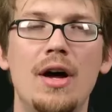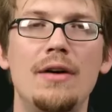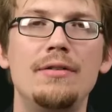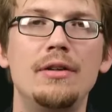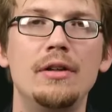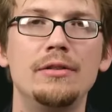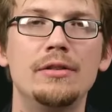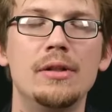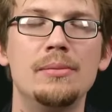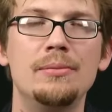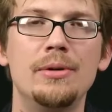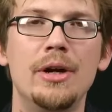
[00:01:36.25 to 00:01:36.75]
The
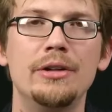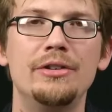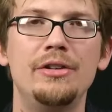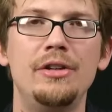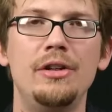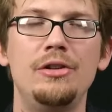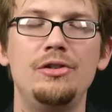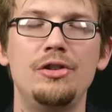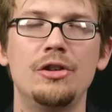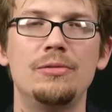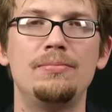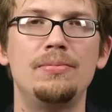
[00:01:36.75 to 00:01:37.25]
level of
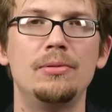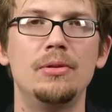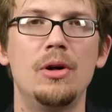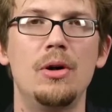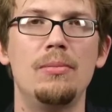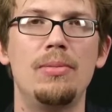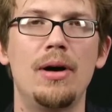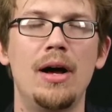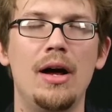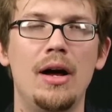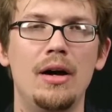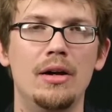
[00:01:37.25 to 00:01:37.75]
complexity just
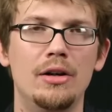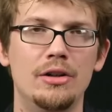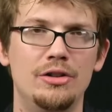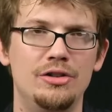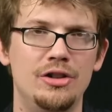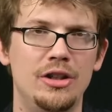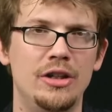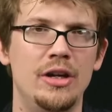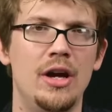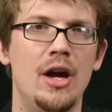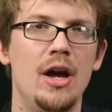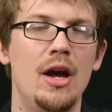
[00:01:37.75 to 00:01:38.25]
below
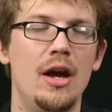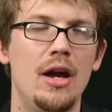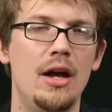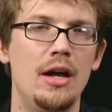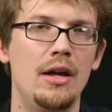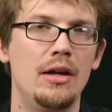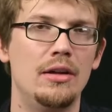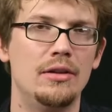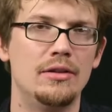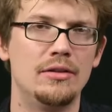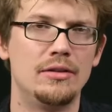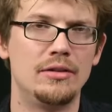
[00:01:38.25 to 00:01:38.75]
biology
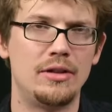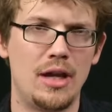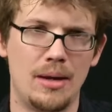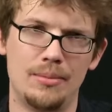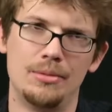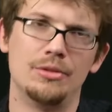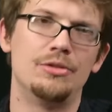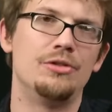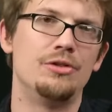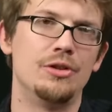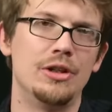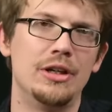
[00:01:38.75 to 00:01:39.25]
is
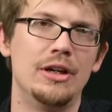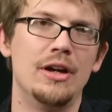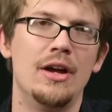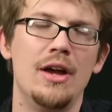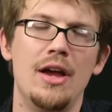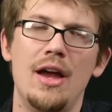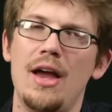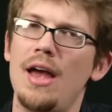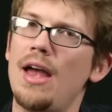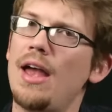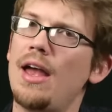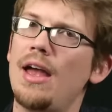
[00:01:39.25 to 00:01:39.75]
chemistry.
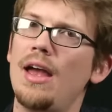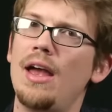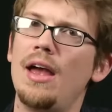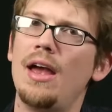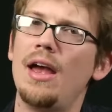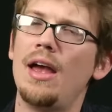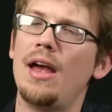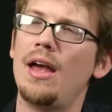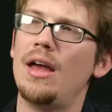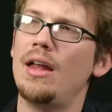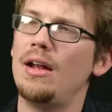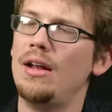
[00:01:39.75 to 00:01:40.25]

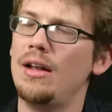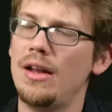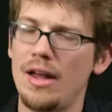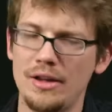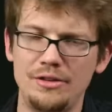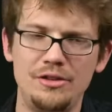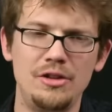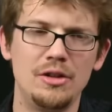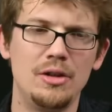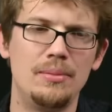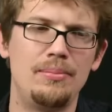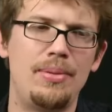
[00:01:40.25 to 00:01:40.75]

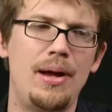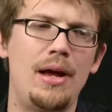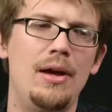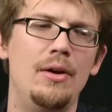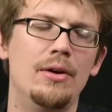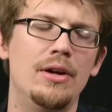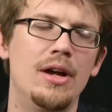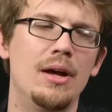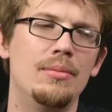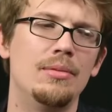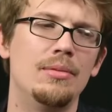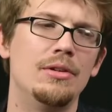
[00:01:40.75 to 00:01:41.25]
Unless you're a
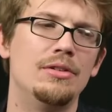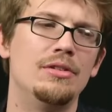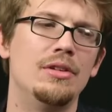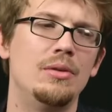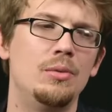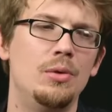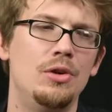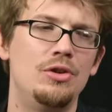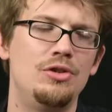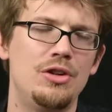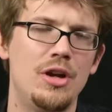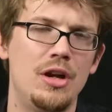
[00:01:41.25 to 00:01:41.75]
biochemist,
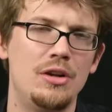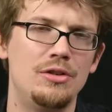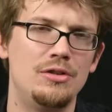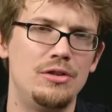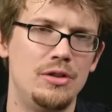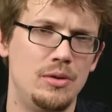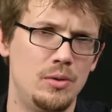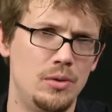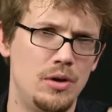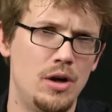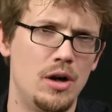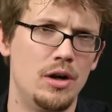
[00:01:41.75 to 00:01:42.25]
in which
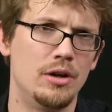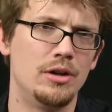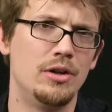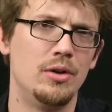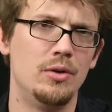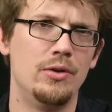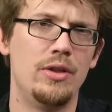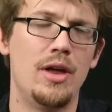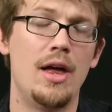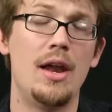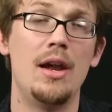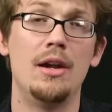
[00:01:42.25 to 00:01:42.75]
case you would
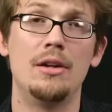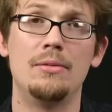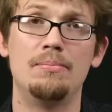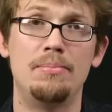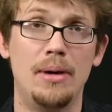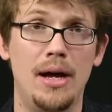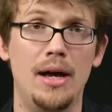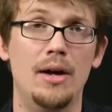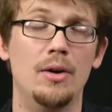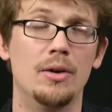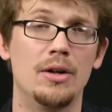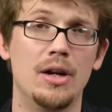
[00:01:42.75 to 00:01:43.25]
argue that it's
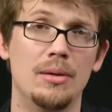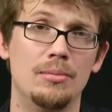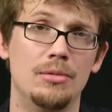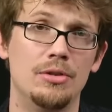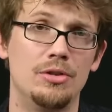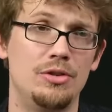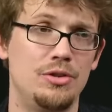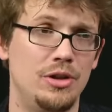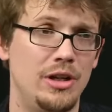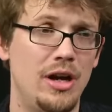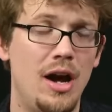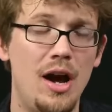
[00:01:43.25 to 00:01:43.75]

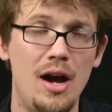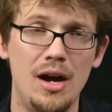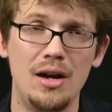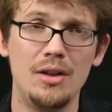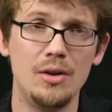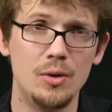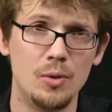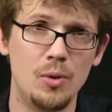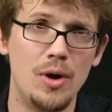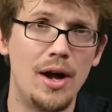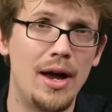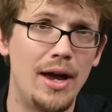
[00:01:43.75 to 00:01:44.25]
biochemistry.
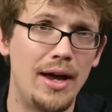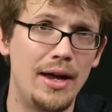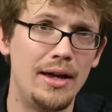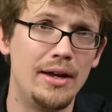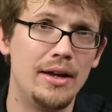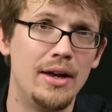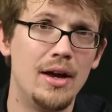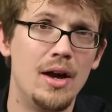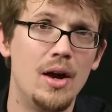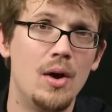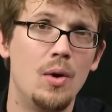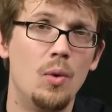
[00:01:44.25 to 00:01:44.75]
Either
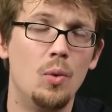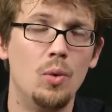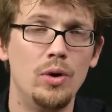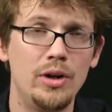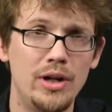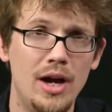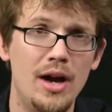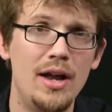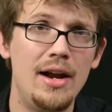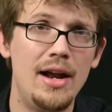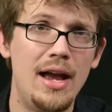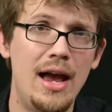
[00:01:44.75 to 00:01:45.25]
way,
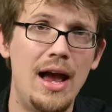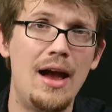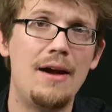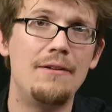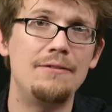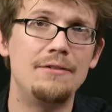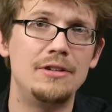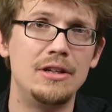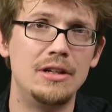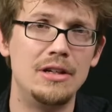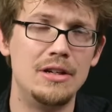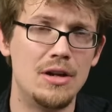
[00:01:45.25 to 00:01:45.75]
we're going to
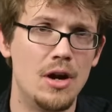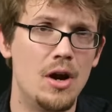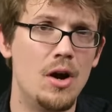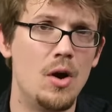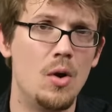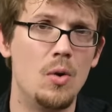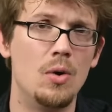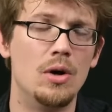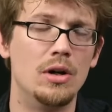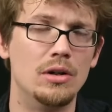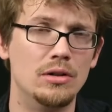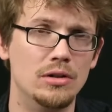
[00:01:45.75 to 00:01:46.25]
have to
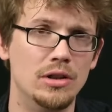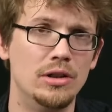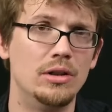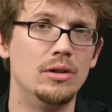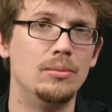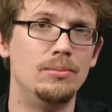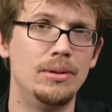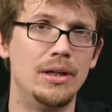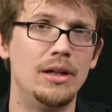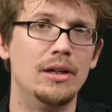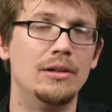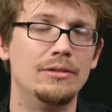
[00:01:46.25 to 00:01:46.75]
know a
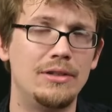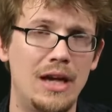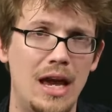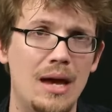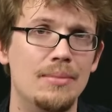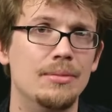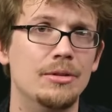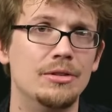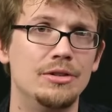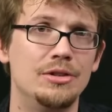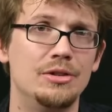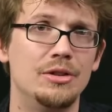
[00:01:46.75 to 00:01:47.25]
little bit of
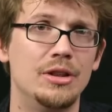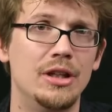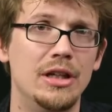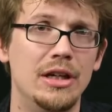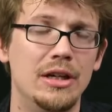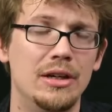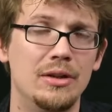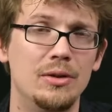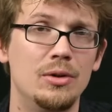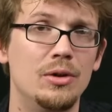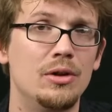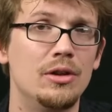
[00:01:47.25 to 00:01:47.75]

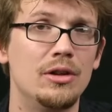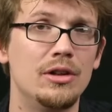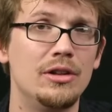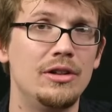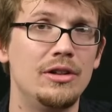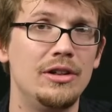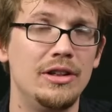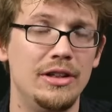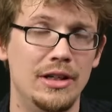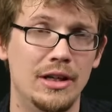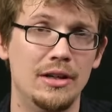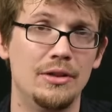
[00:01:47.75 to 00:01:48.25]
chemistry in order
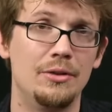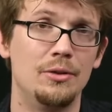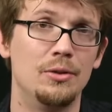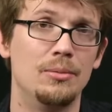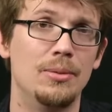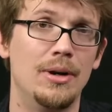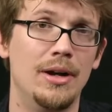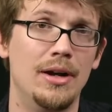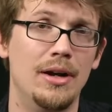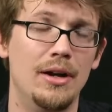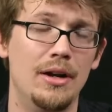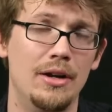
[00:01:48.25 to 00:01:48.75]
to get through
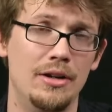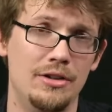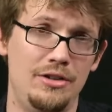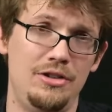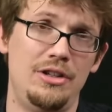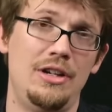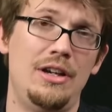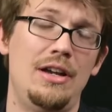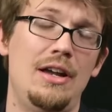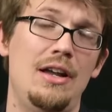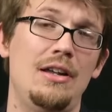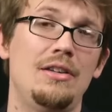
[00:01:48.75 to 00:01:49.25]

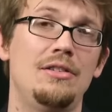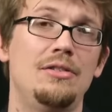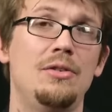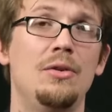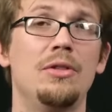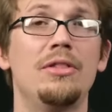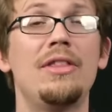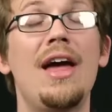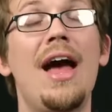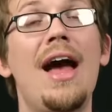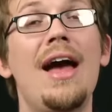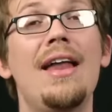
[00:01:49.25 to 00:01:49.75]
biology. And
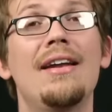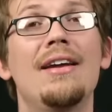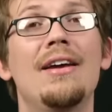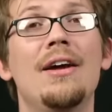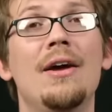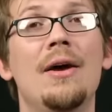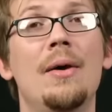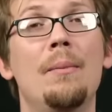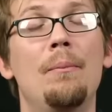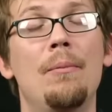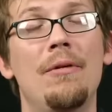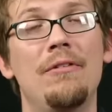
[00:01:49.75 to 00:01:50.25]
so that,
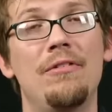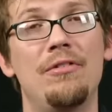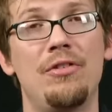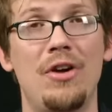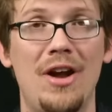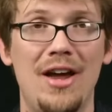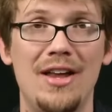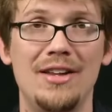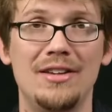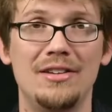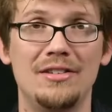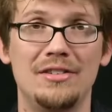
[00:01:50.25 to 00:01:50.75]
my
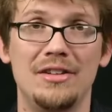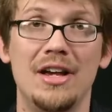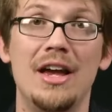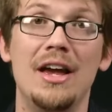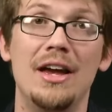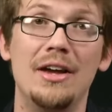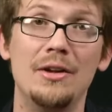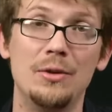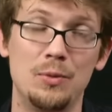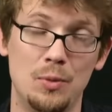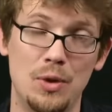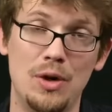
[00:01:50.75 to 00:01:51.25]
friends,
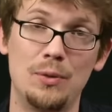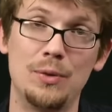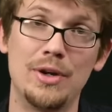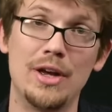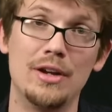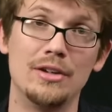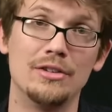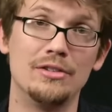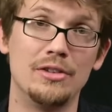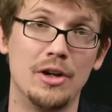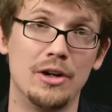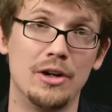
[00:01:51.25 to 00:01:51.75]
is where we're going to